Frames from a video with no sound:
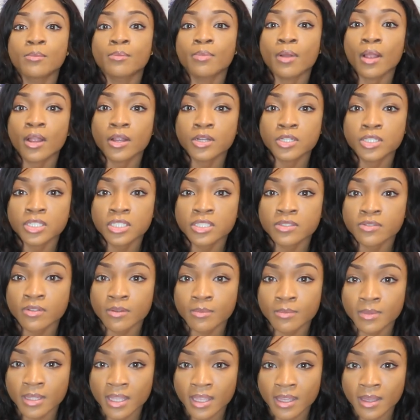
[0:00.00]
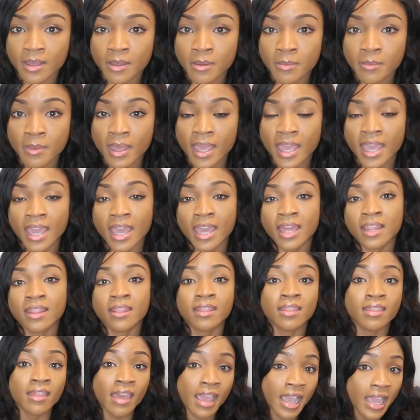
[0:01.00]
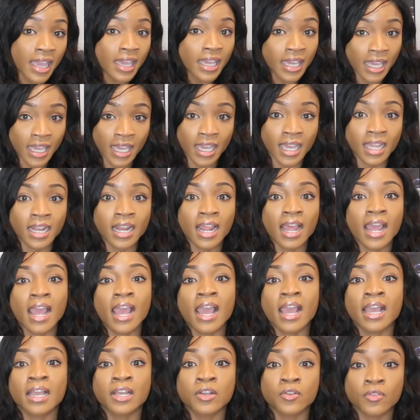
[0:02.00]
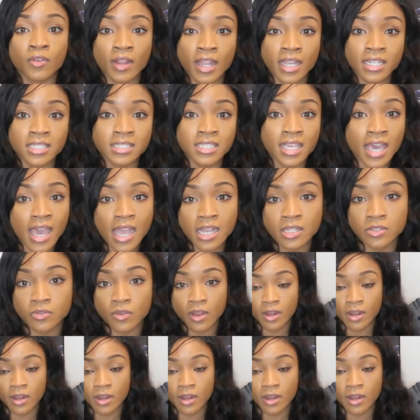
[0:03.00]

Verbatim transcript: purchase from them and they get a great tax